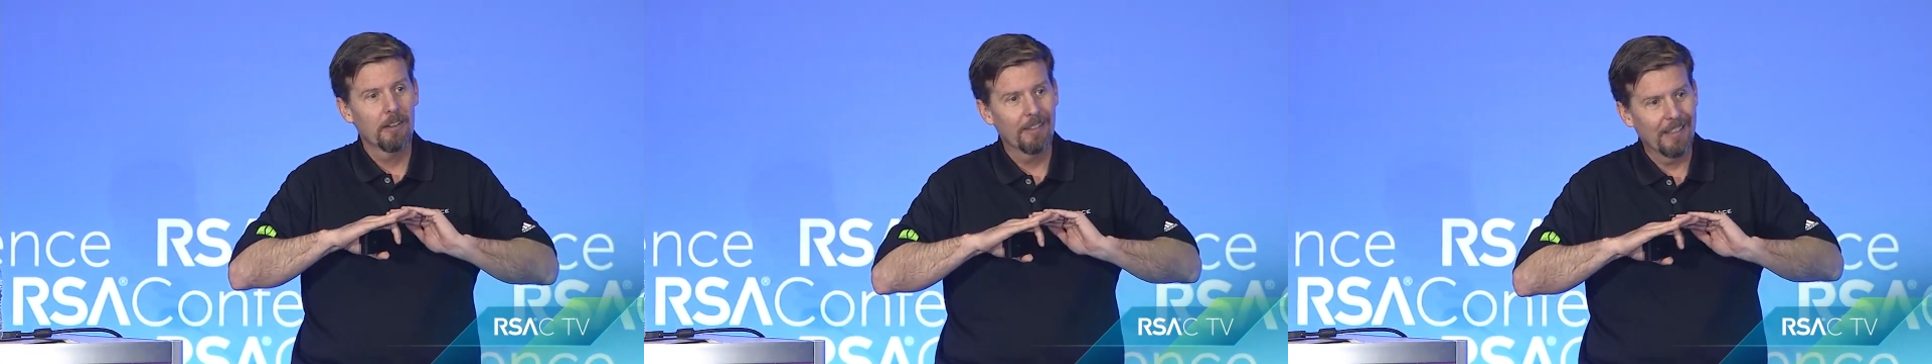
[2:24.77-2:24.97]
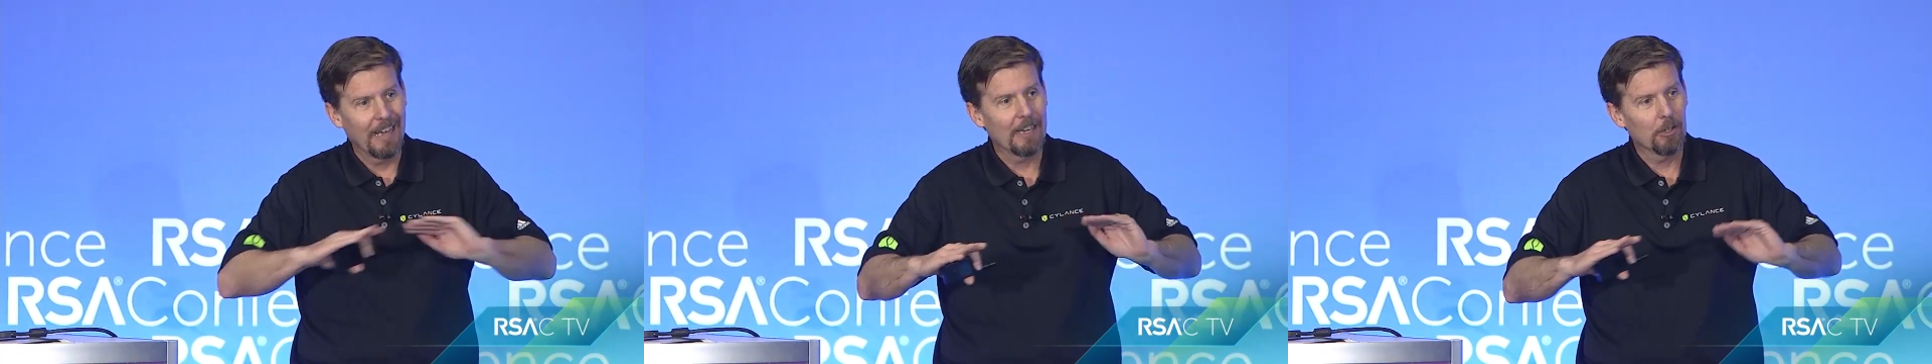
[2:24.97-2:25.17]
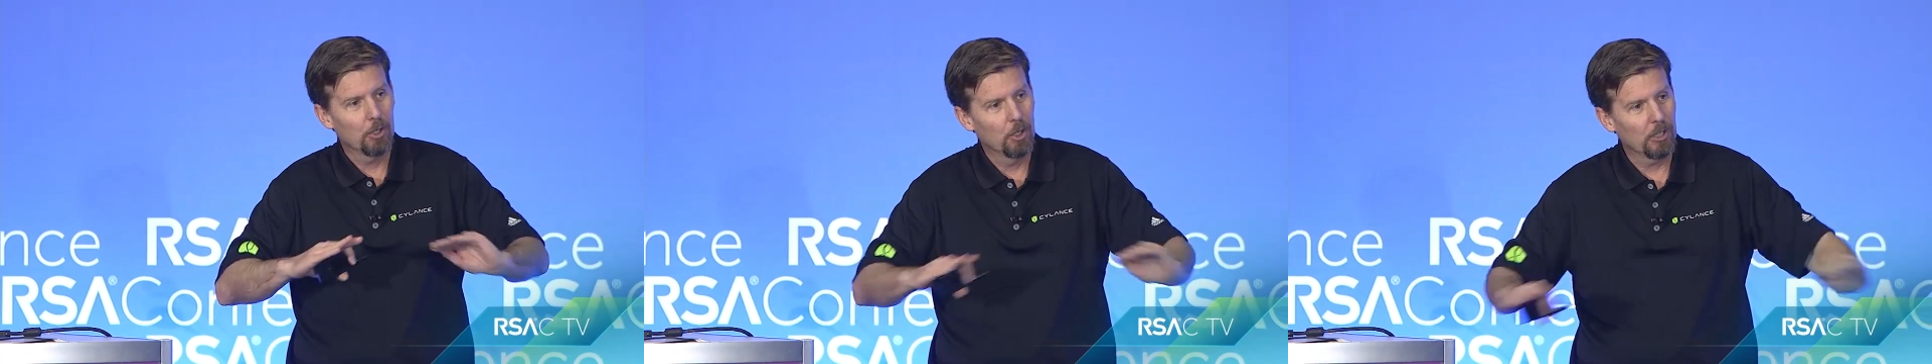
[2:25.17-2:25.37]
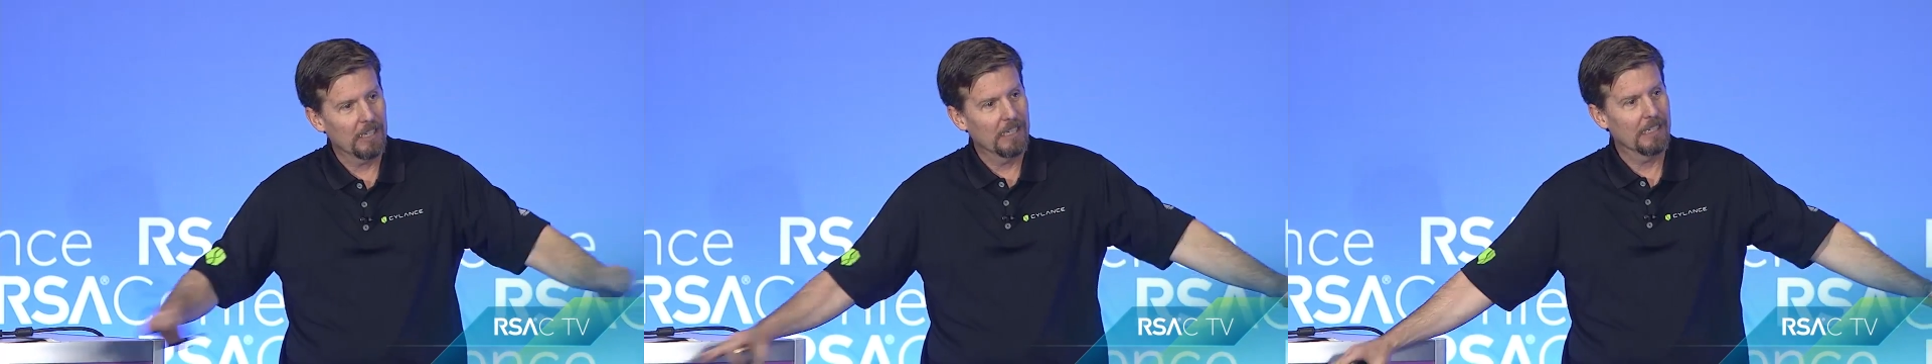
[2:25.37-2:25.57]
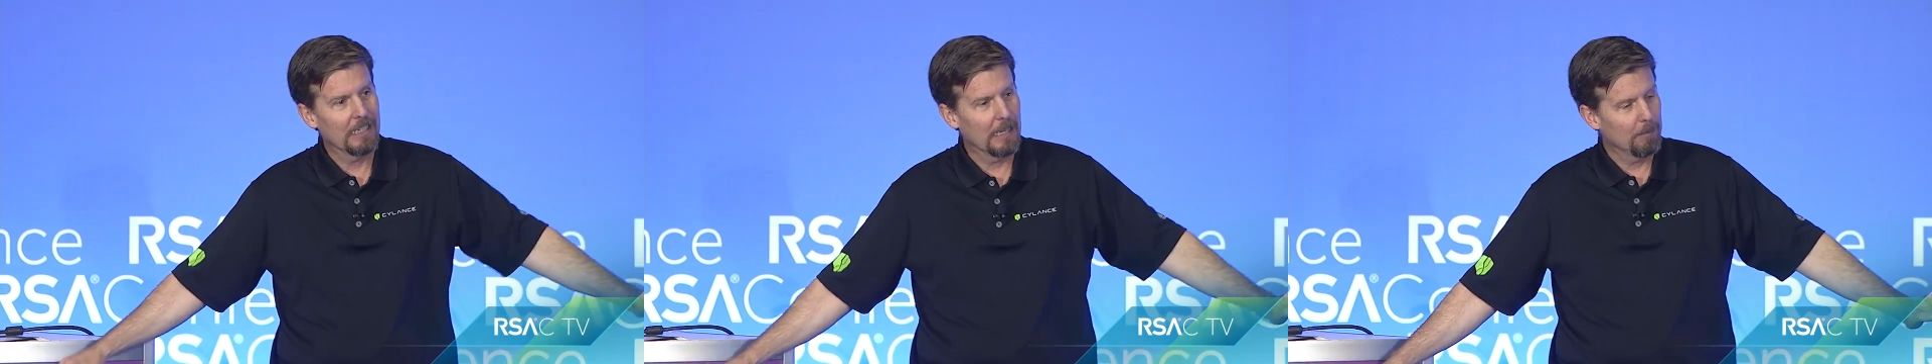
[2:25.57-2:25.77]
that
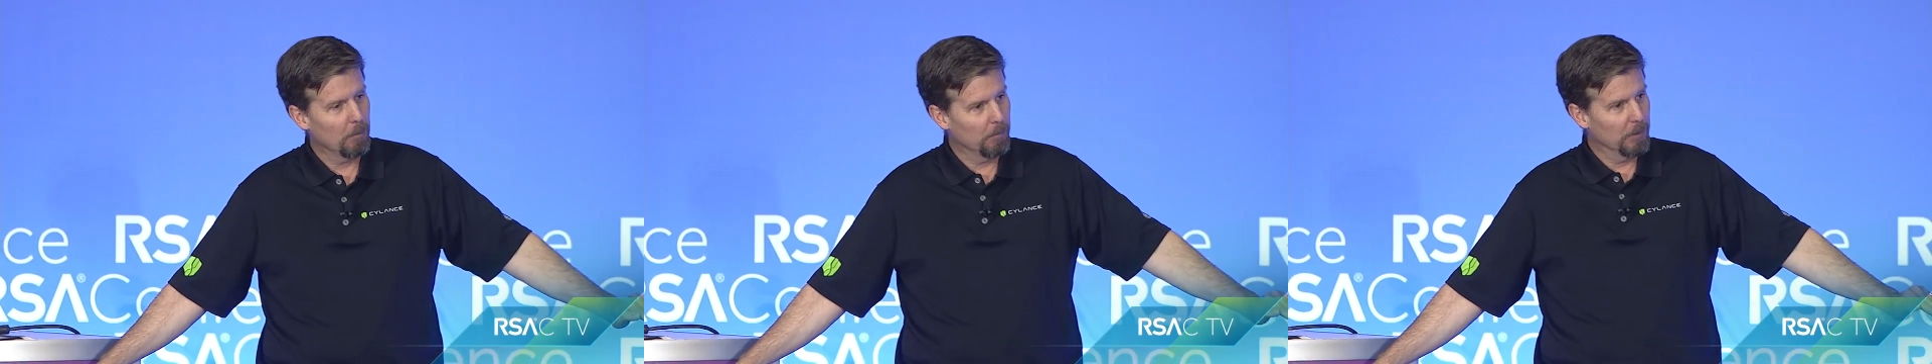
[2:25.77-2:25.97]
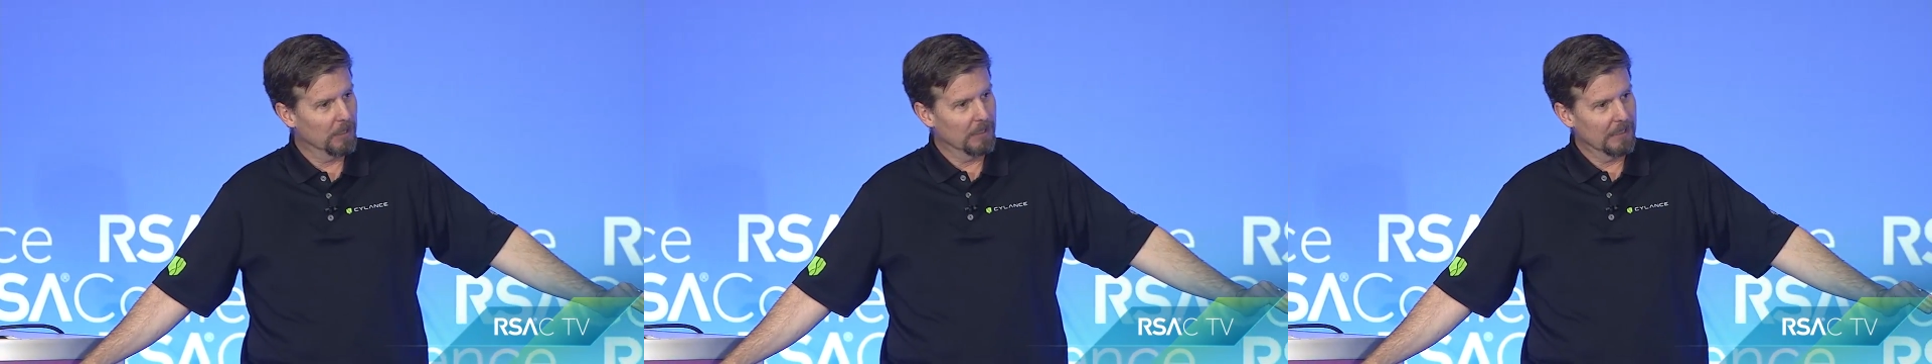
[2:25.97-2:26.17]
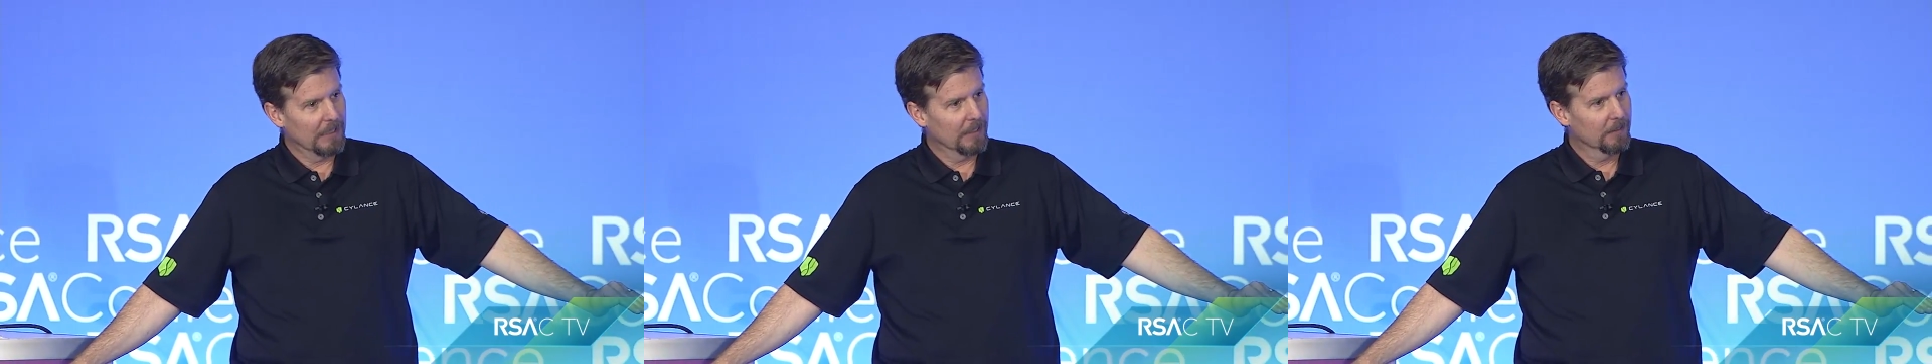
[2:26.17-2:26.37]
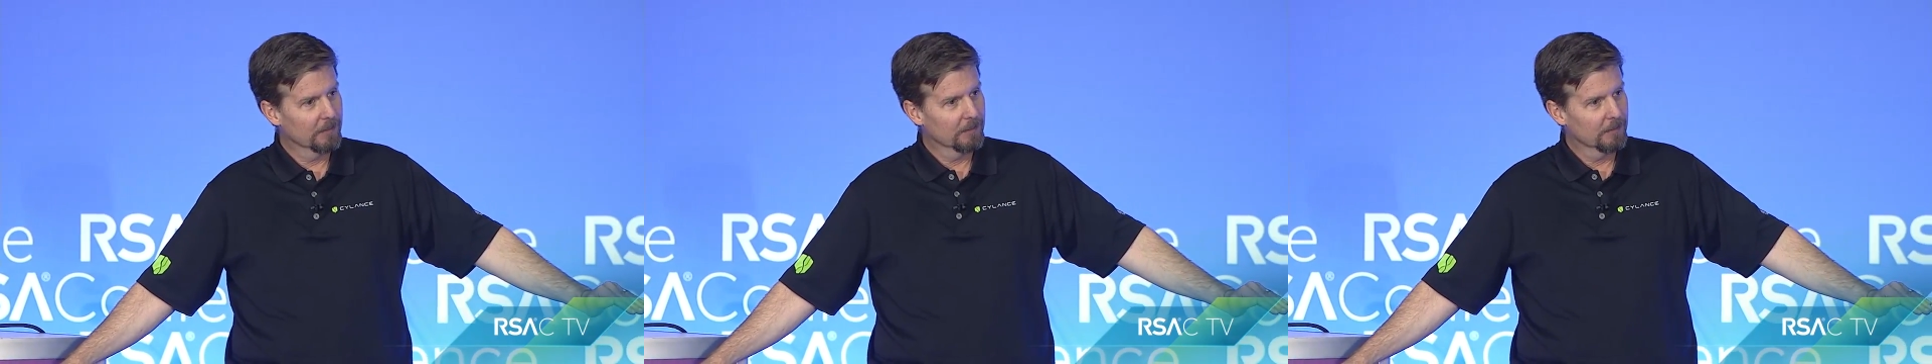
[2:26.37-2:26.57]
hooking capability.